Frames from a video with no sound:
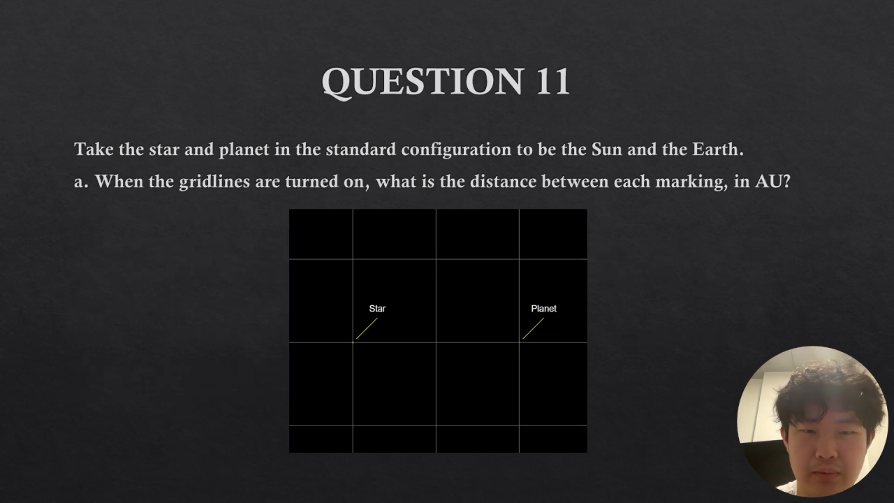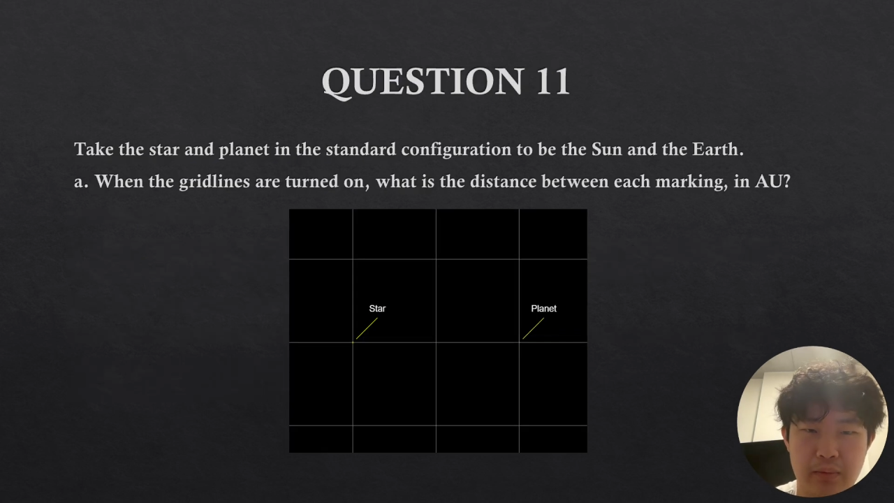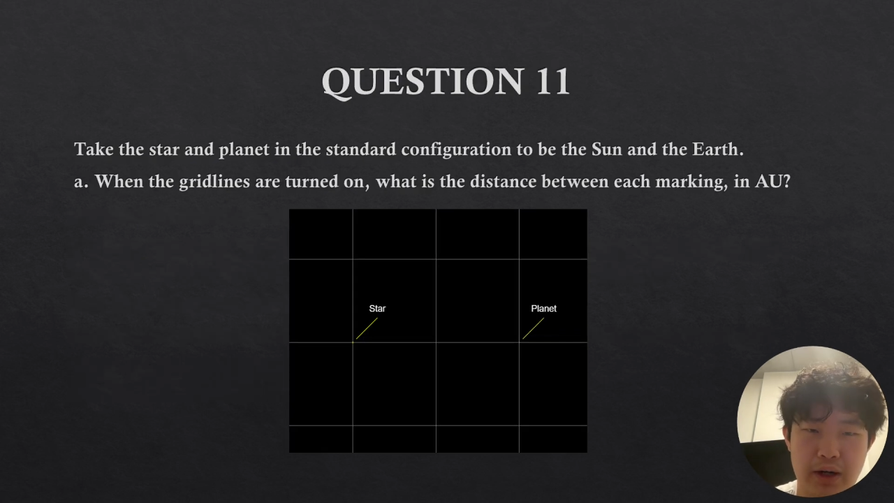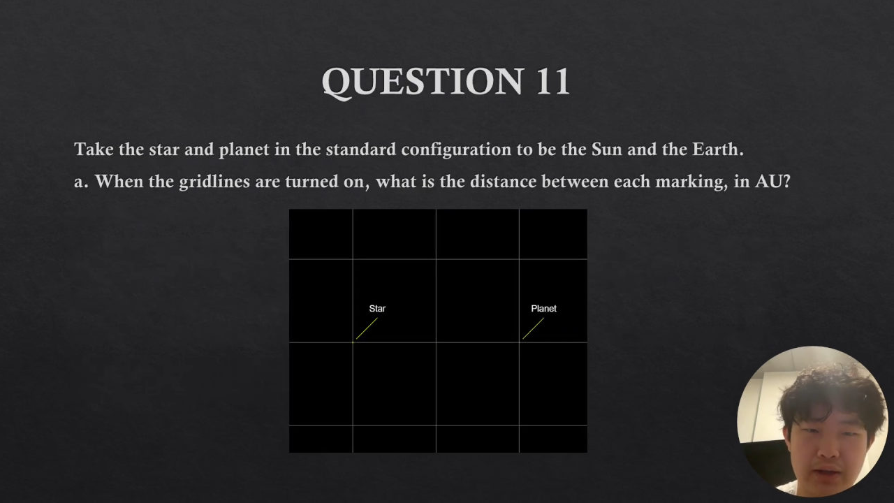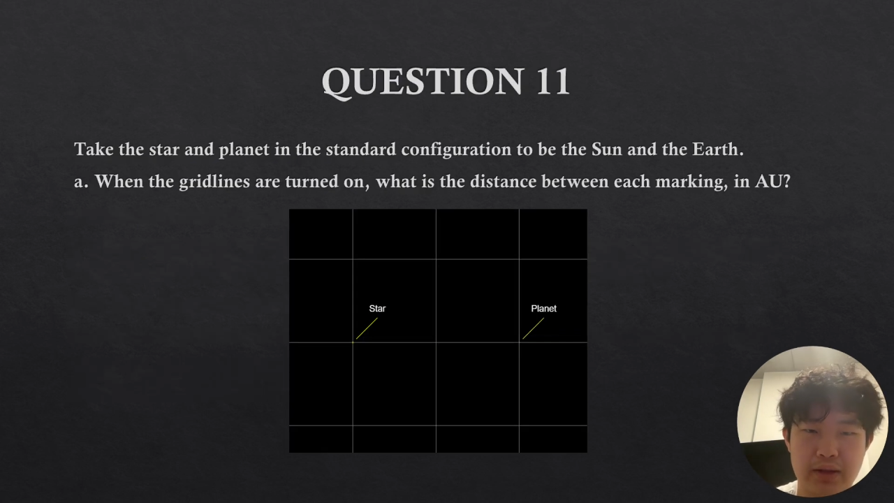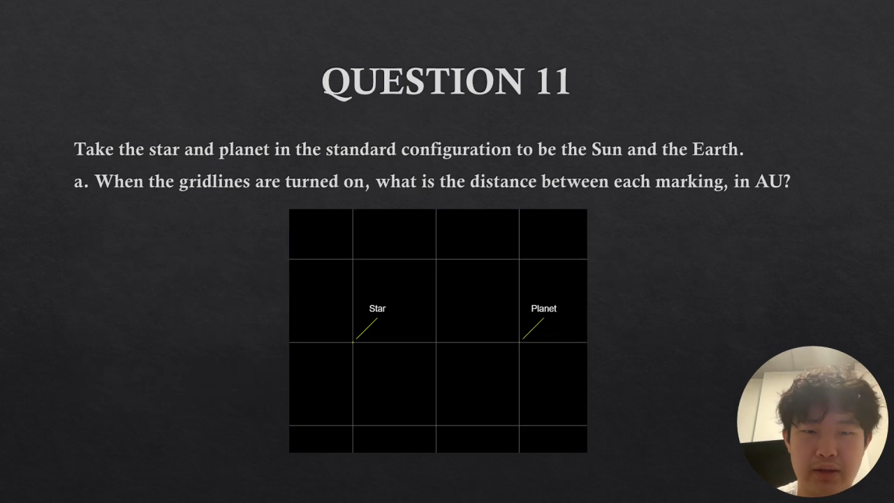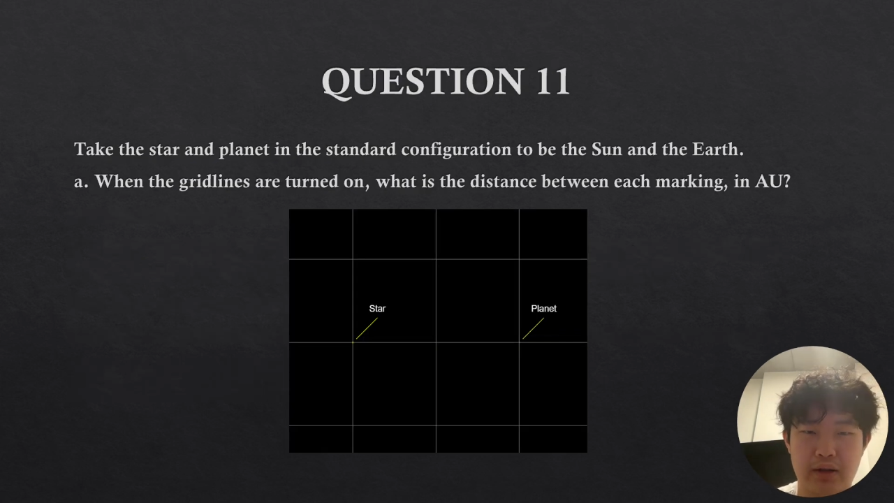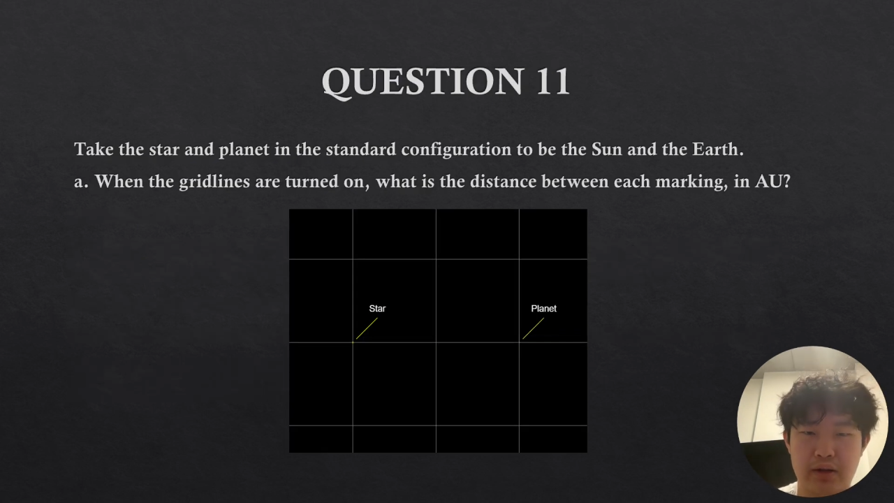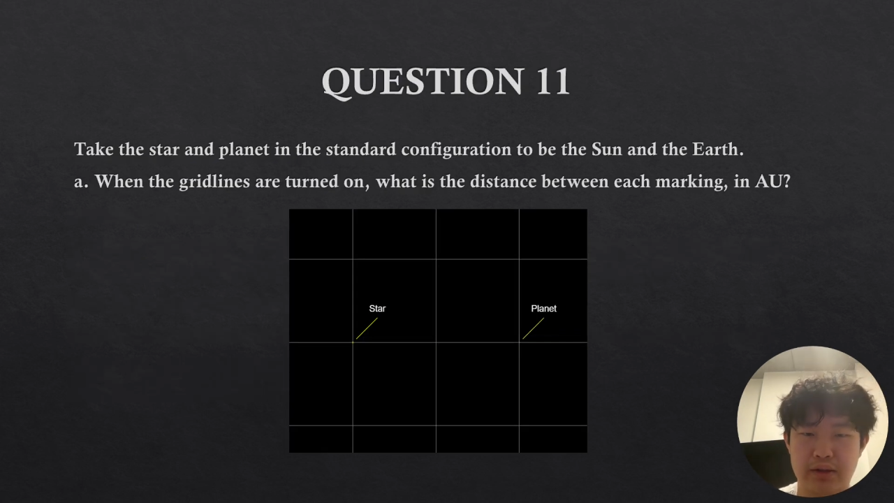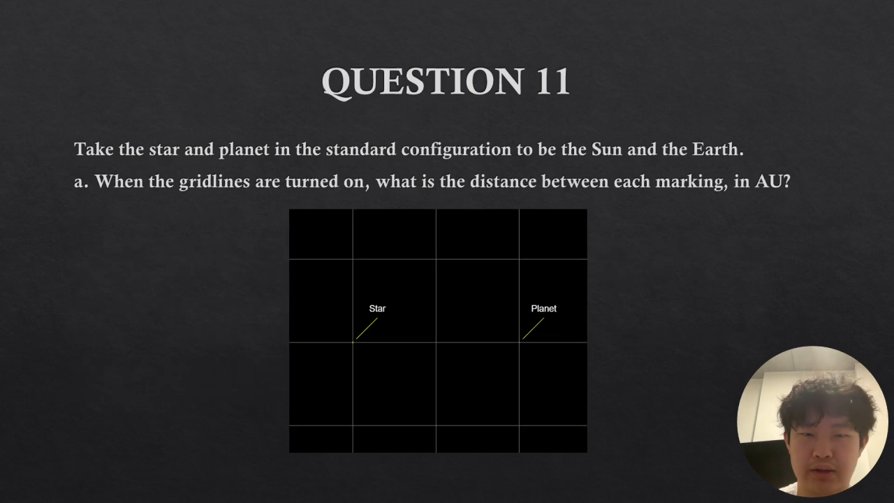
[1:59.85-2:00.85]
when I turn
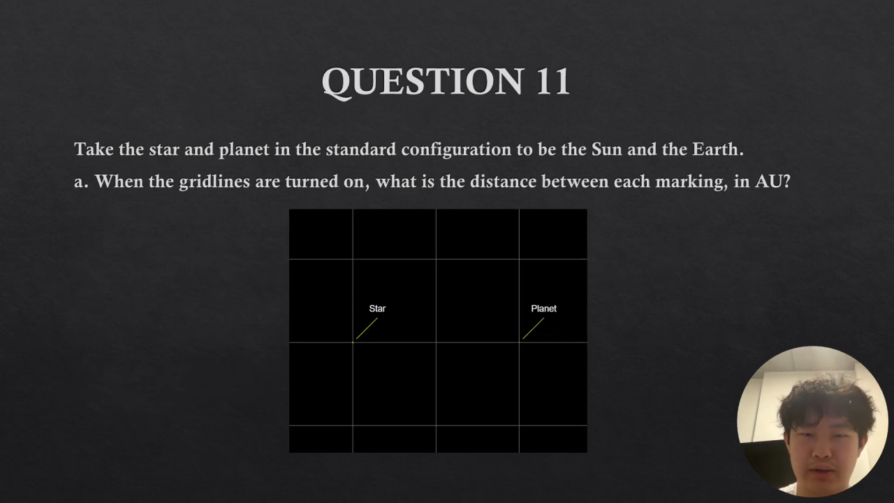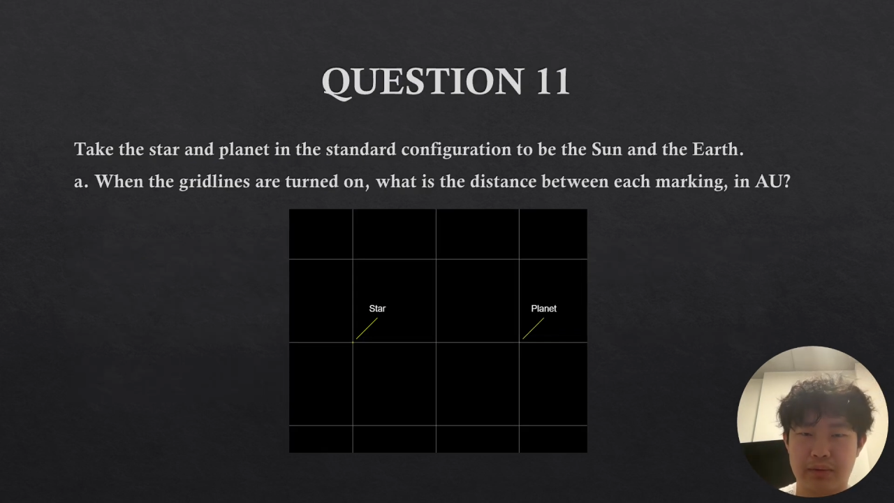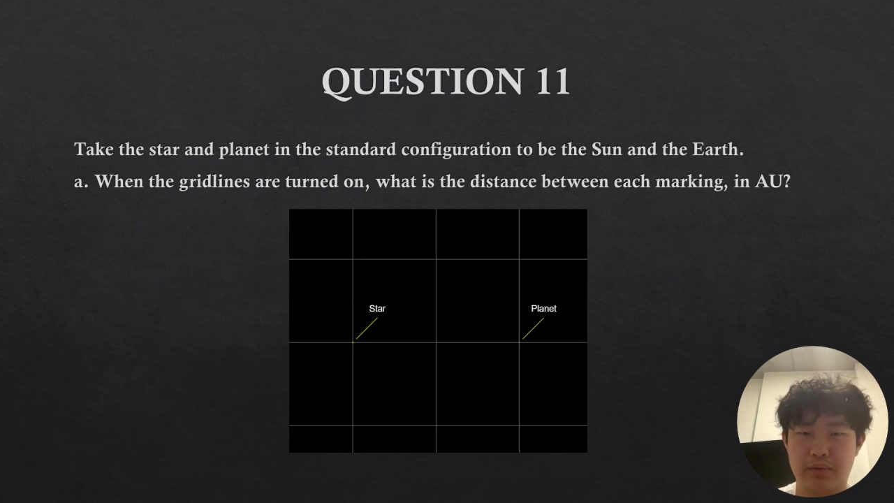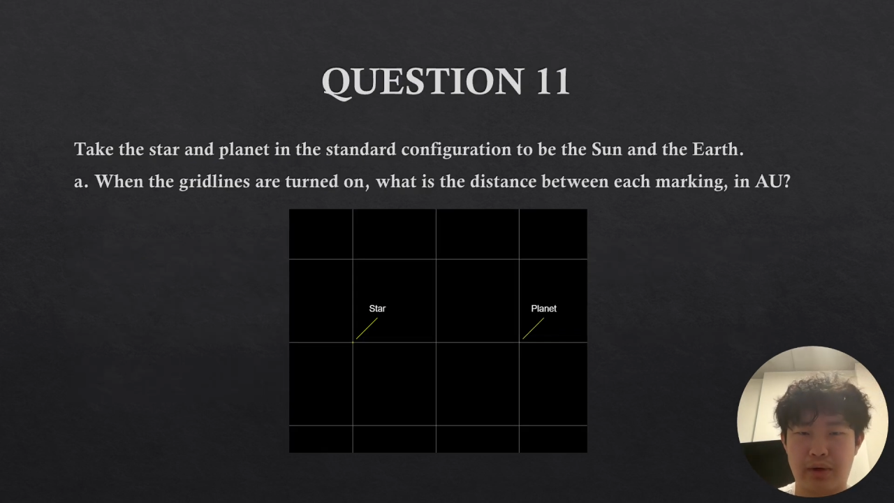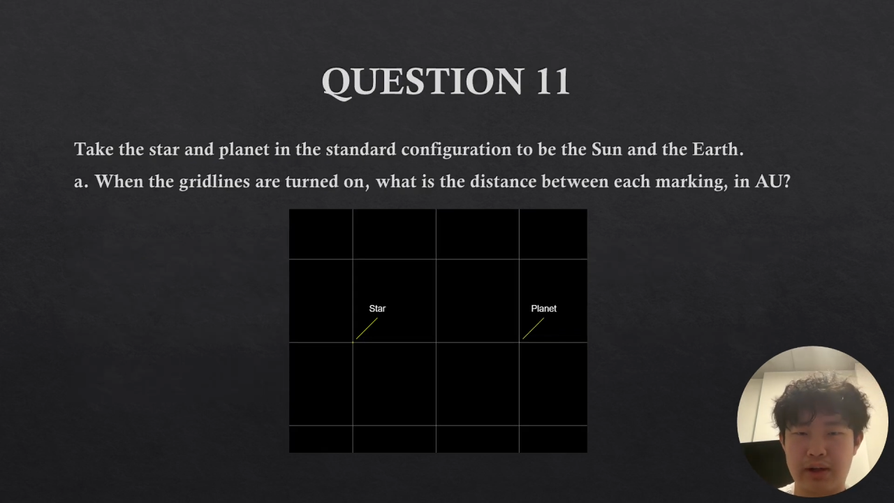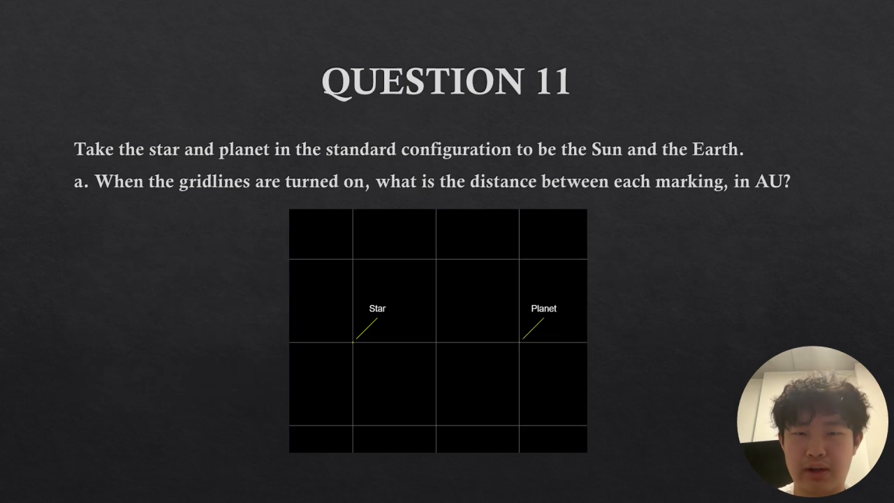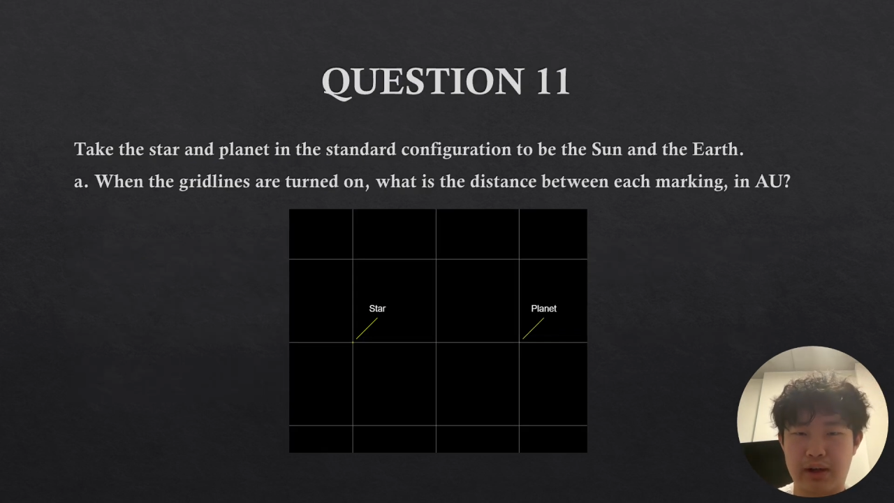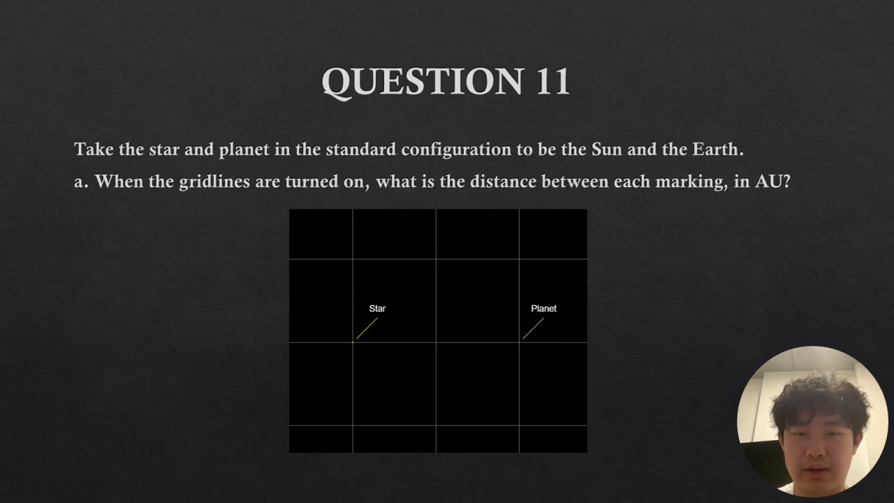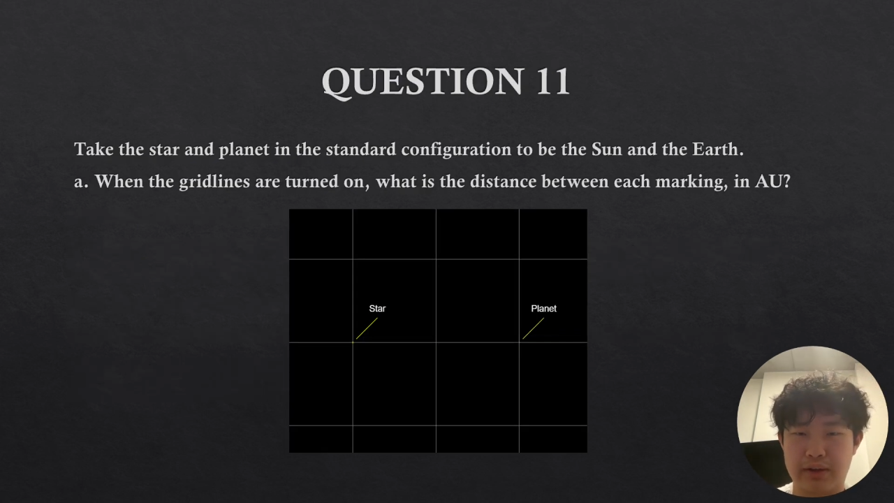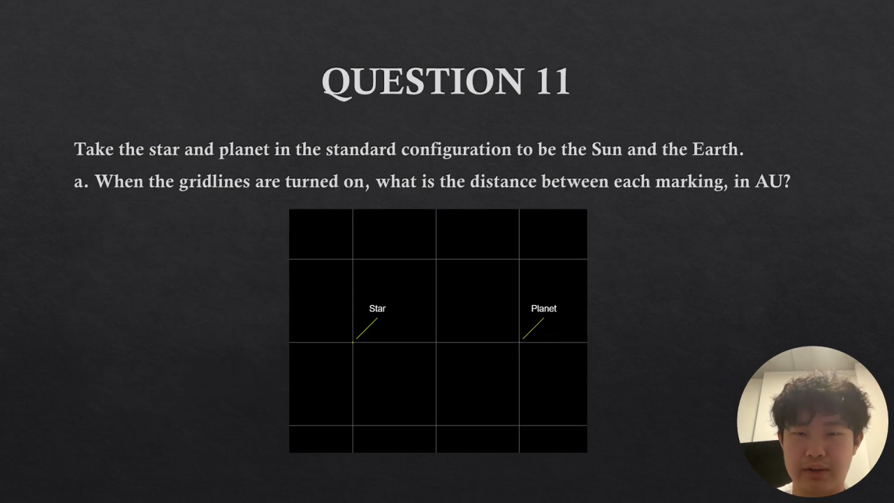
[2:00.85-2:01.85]
on the grid
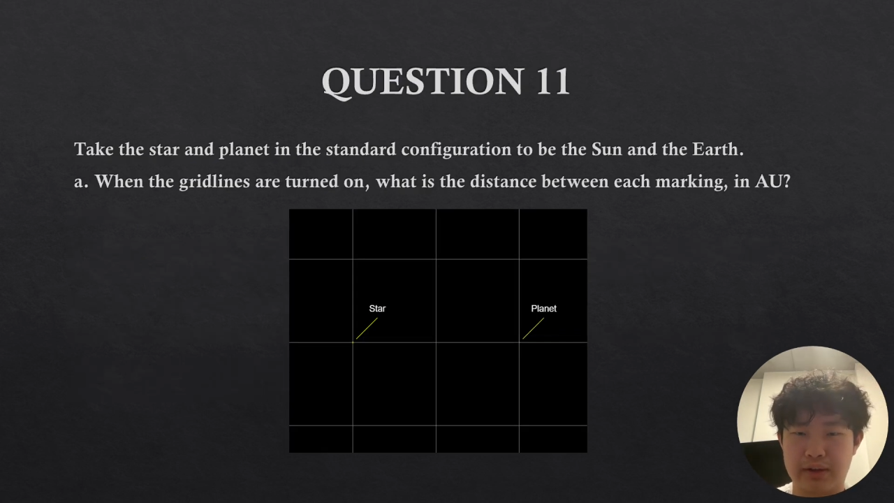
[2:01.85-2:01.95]
line in the